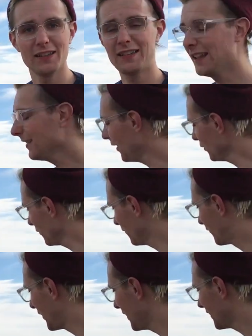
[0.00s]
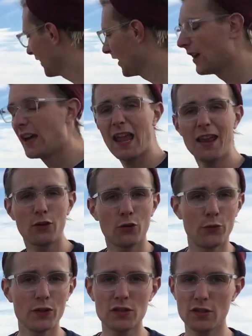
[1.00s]
10,000 feet and
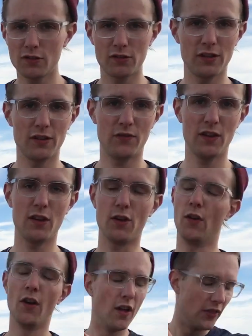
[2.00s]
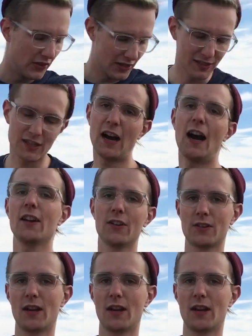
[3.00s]
crystal clear video the entire